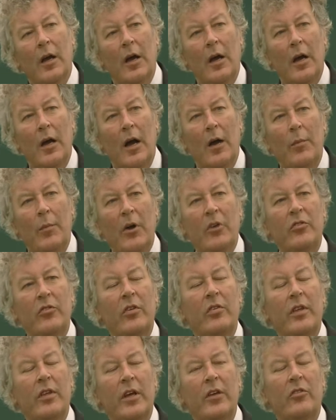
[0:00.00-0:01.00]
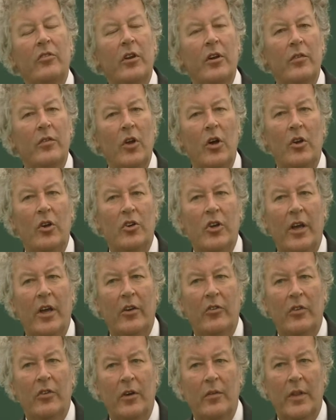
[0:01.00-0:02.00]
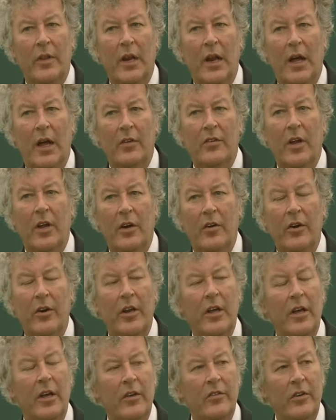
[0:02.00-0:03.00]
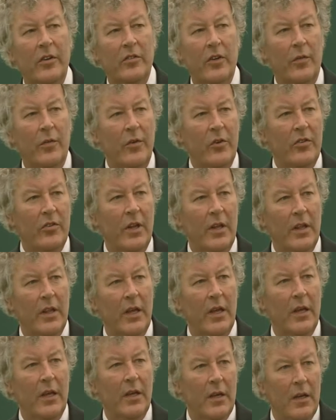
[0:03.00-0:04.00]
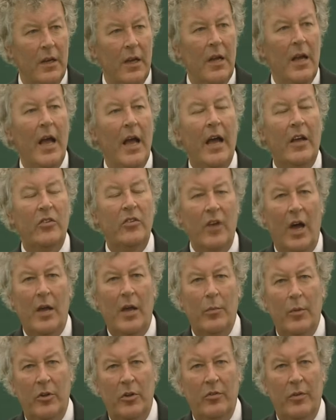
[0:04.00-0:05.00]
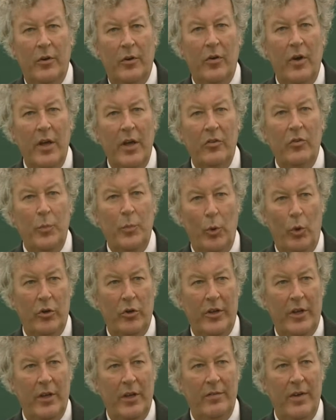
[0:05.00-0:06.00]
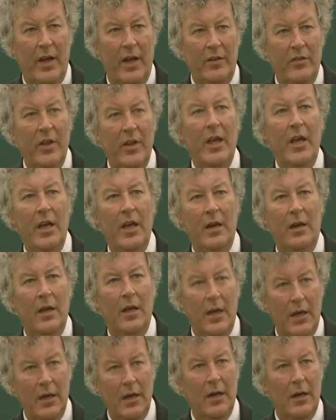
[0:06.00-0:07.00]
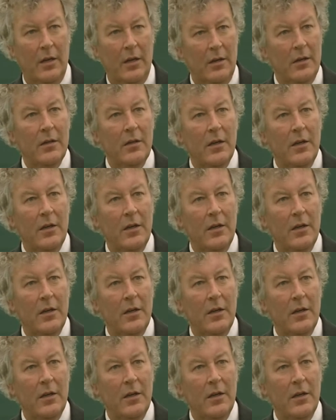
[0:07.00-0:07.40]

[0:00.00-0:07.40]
Amongst the things that have not changed over the last 100 years is obviously the excitement of a great sporting event in England.